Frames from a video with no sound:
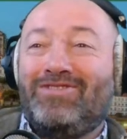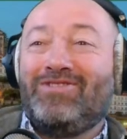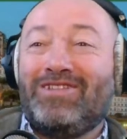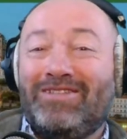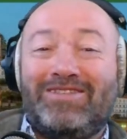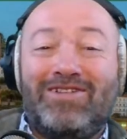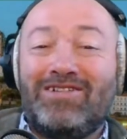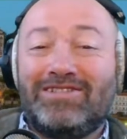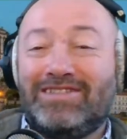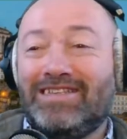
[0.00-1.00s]
can't
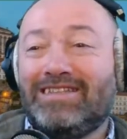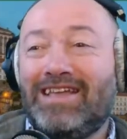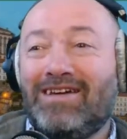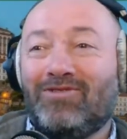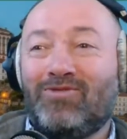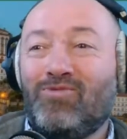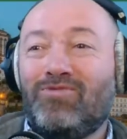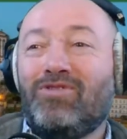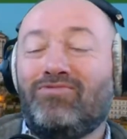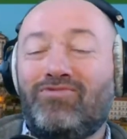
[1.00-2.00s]
just sit down
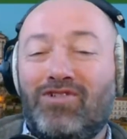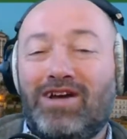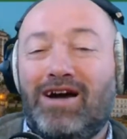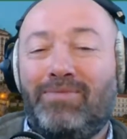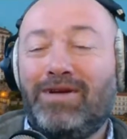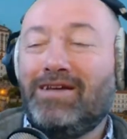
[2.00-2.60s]
or rock up